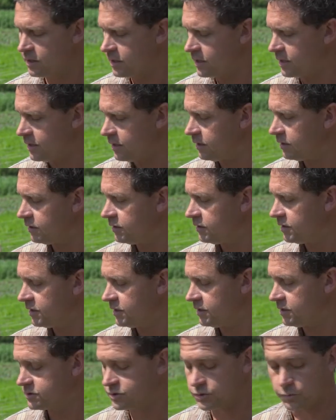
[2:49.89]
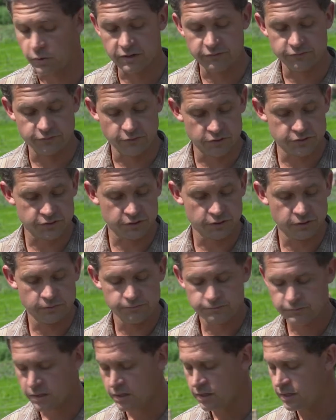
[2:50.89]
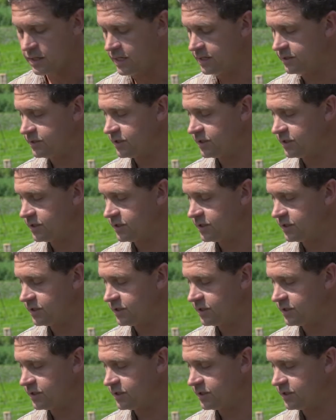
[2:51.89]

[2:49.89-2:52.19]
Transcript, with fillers: and it, it's quite versatile and